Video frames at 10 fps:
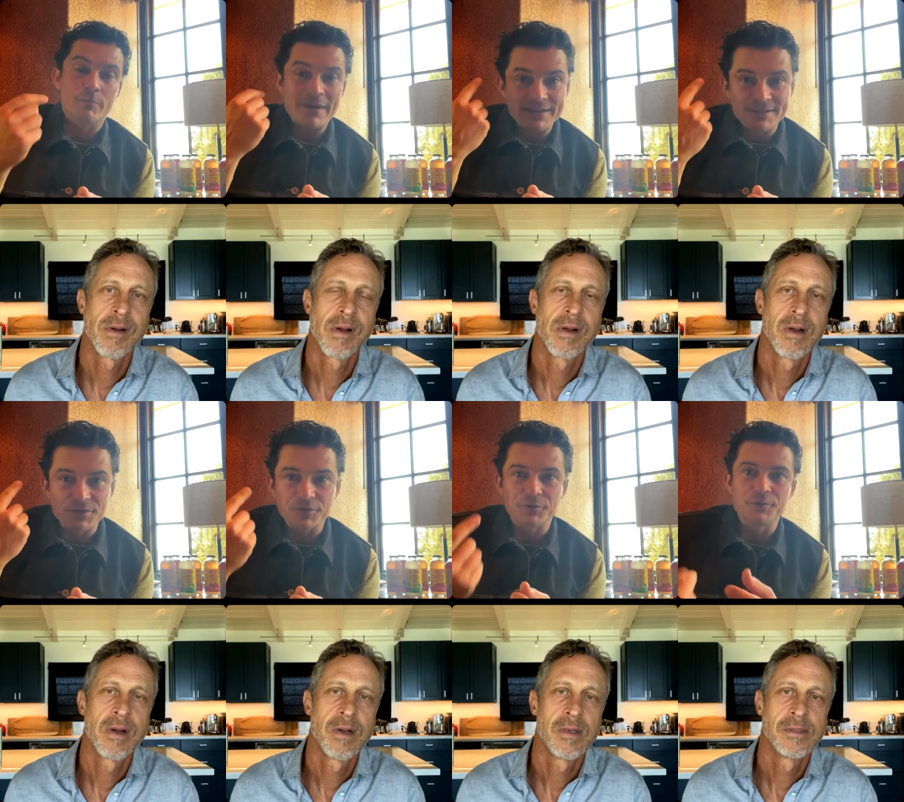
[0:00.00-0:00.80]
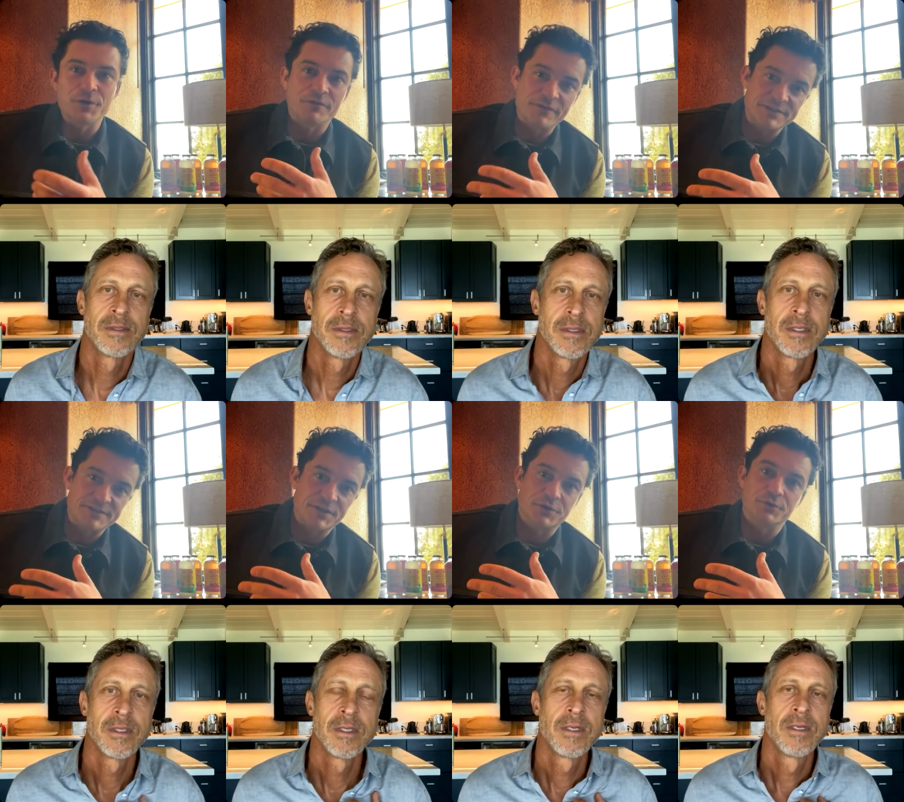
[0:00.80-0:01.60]
Speaker 1: your mental, your
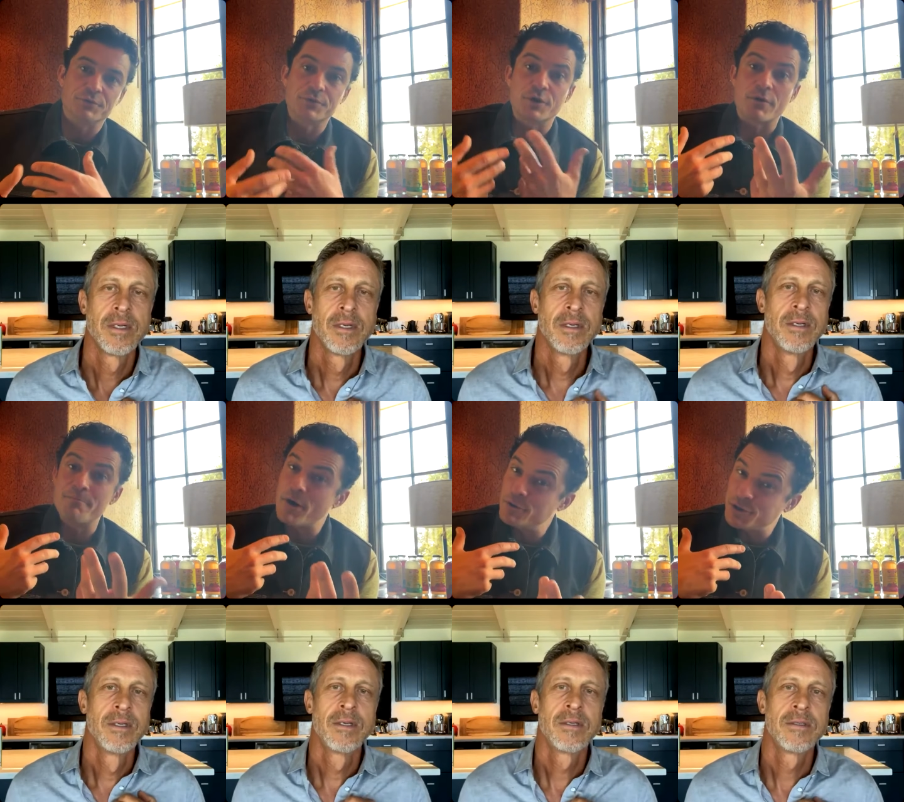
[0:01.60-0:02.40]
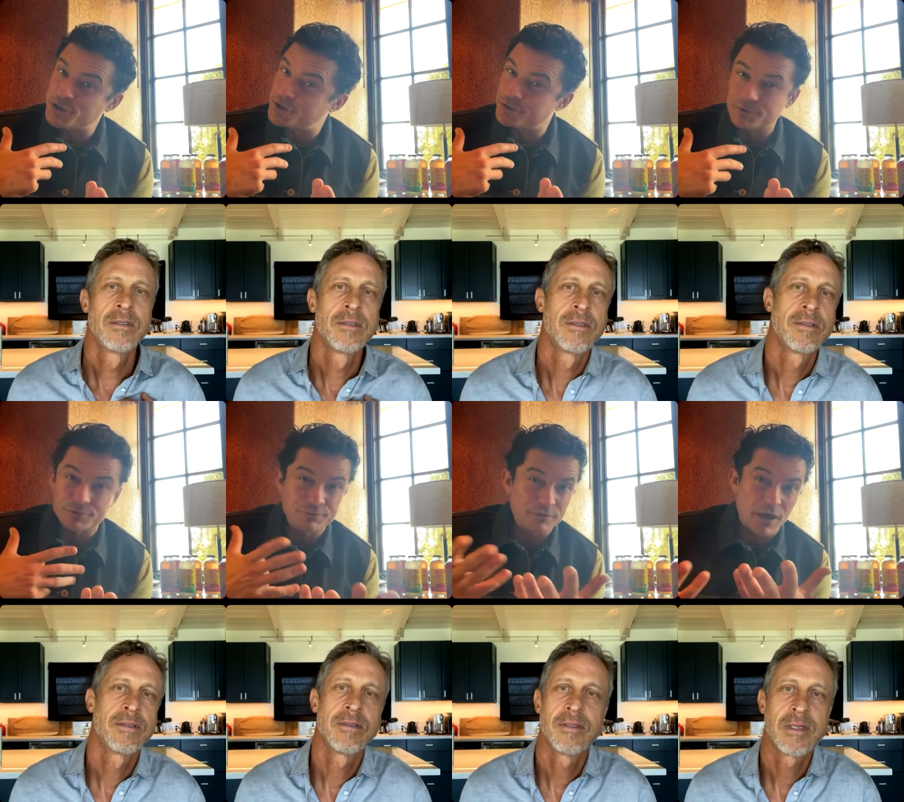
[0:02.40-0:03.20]
physical, your
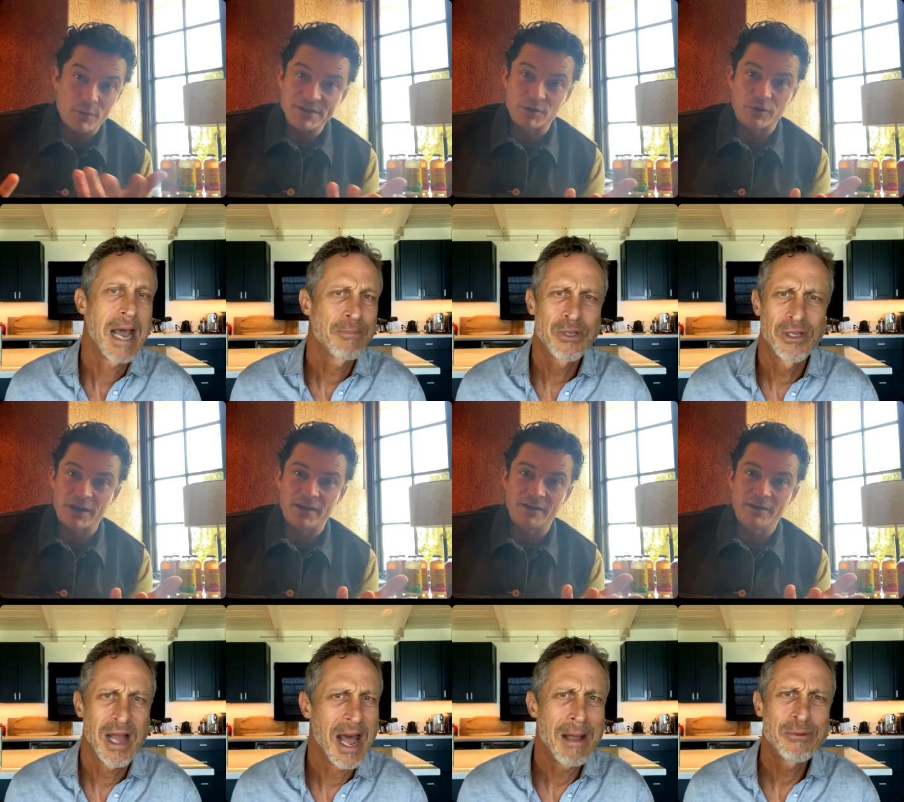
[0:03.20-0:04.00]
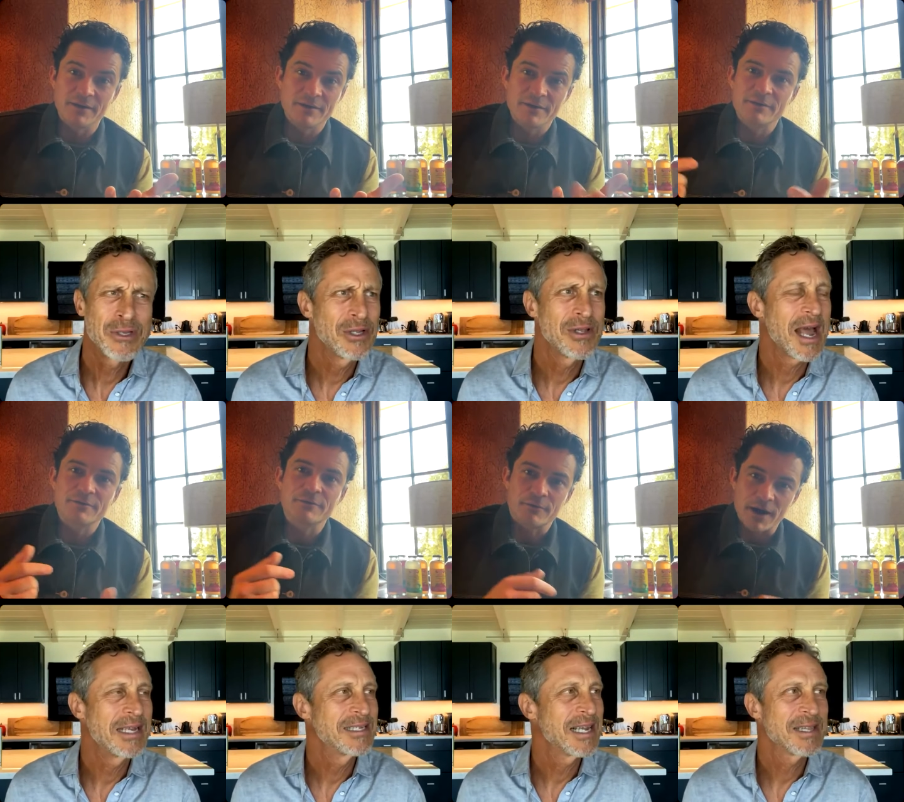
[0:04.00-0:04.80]
emotional.
Speaker 2: Absolutely. Absolutely. I
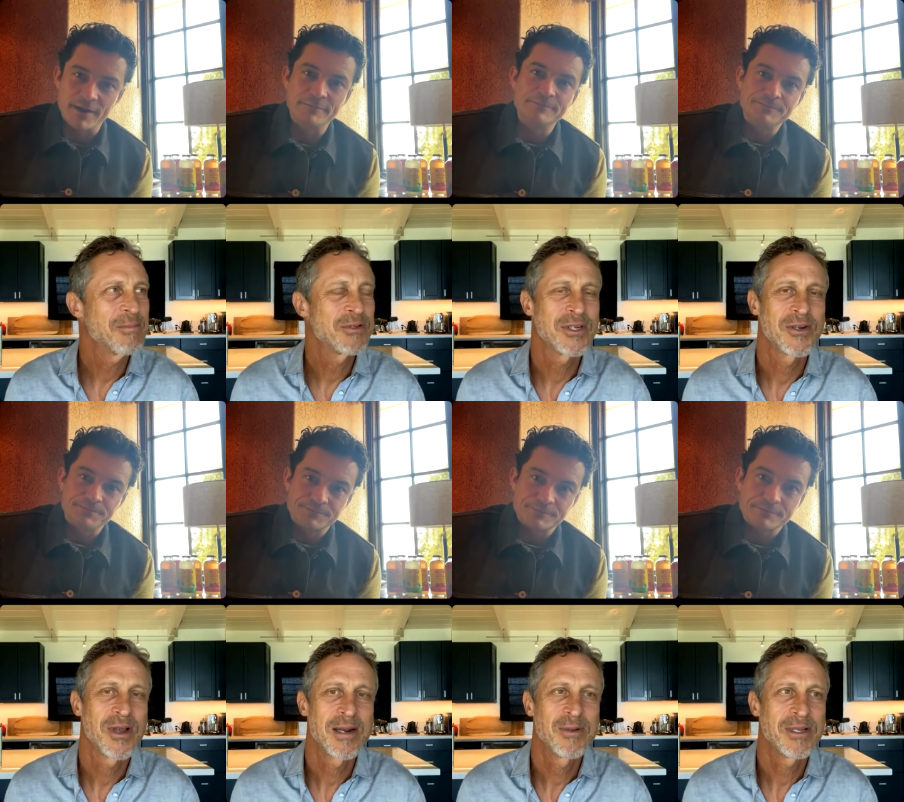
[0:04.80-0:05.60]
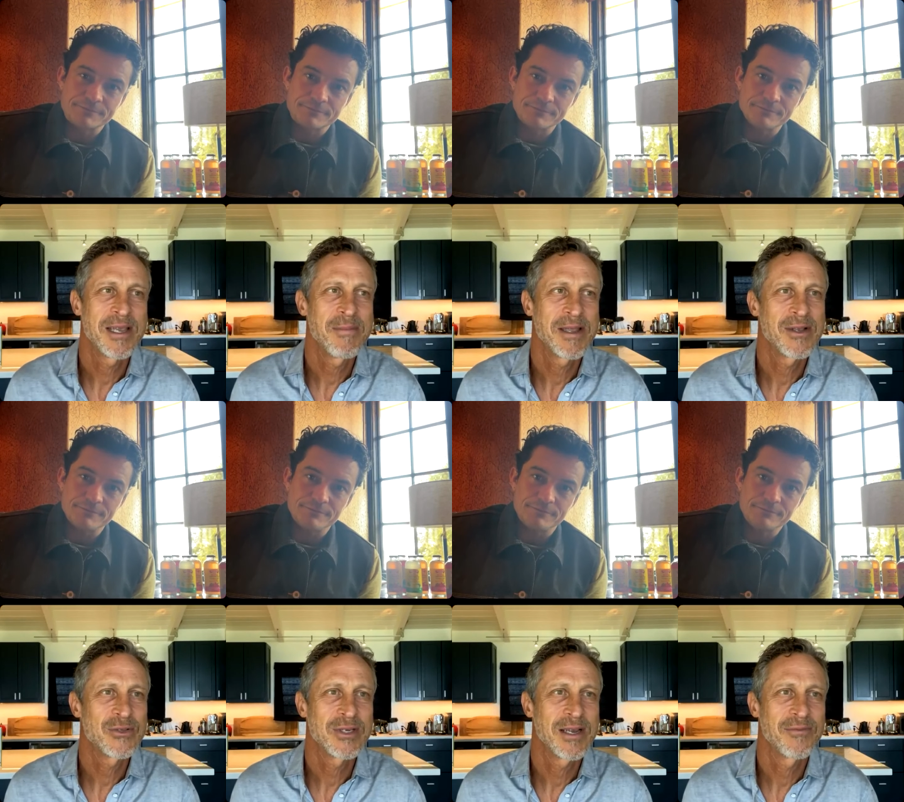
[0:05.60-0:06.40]
just right. got the most incredible email
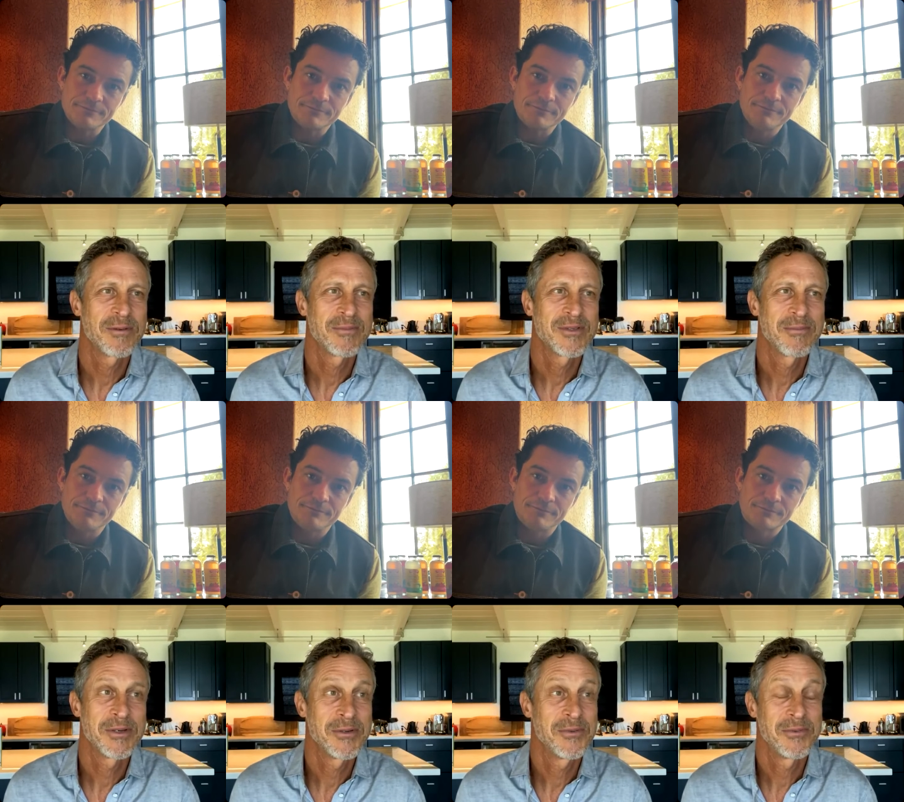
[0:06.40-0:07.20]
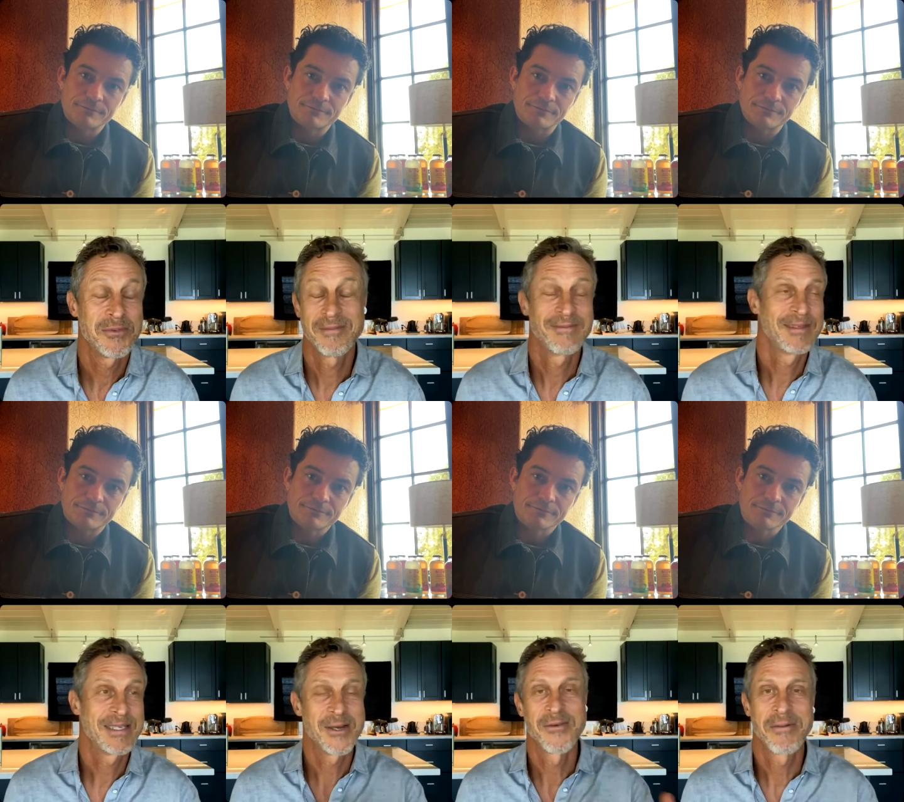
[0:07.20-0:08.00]
yesterday from someone who was
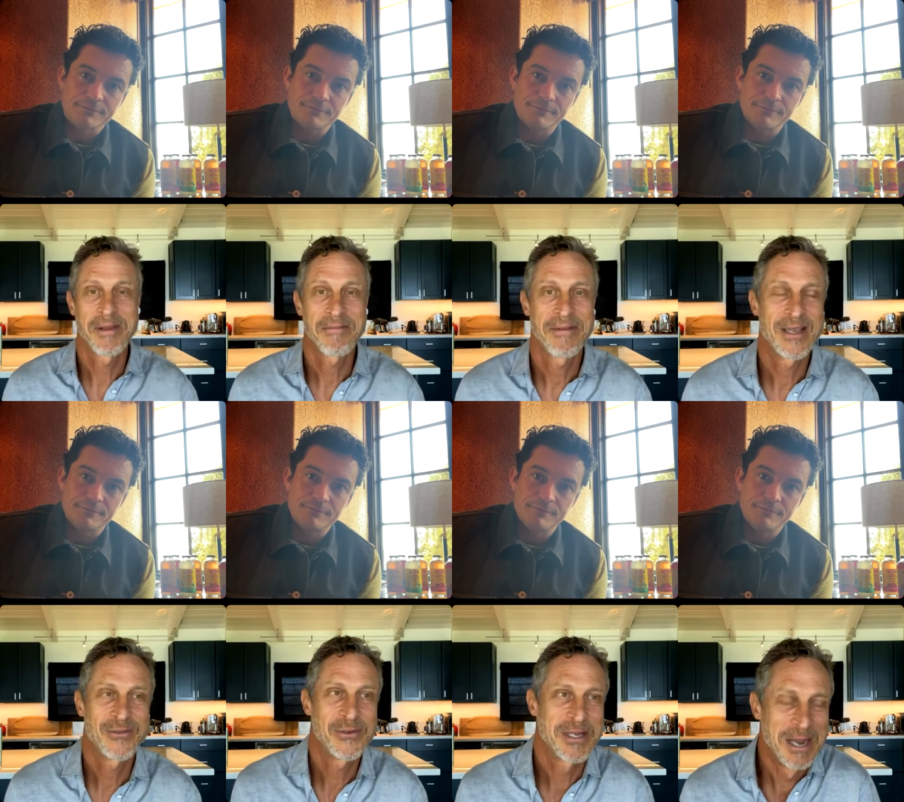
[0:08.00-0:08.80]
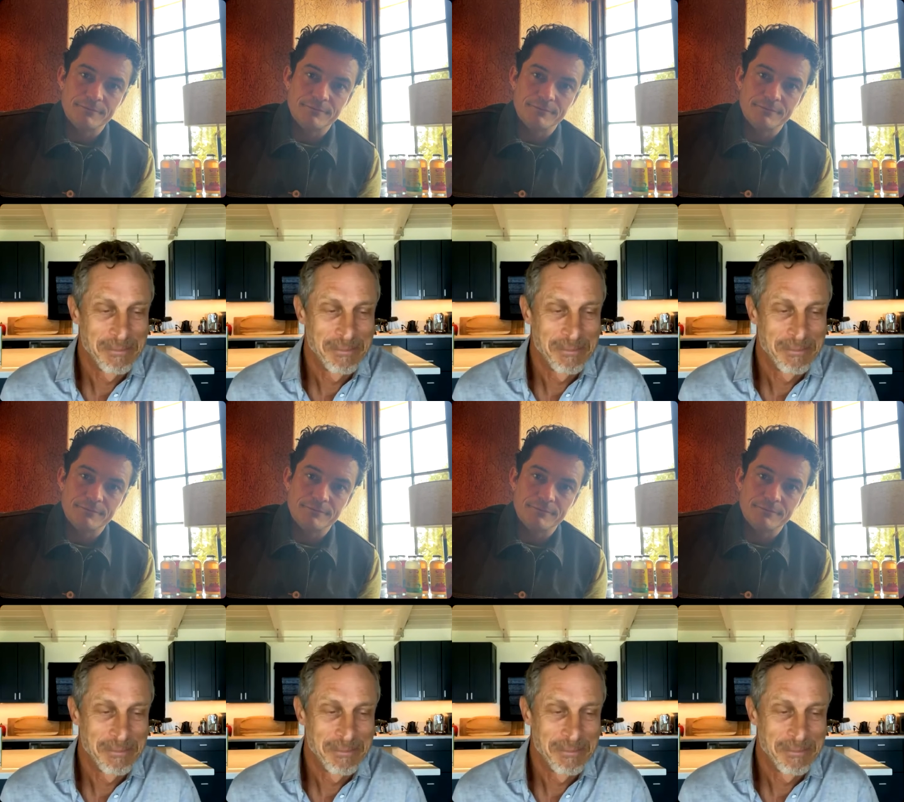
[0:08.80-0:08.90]
the owner of a big fast food